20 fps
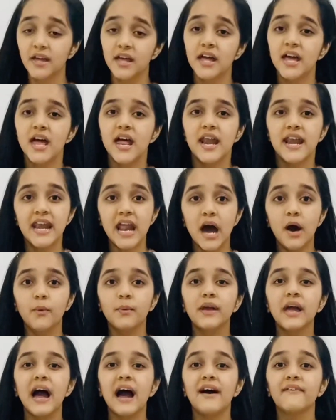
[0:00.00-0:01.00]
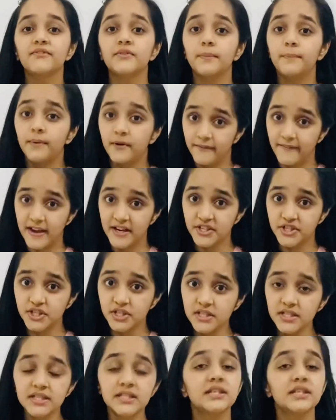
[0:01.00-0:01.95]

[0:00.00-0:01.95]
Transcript: Now we have the preventions.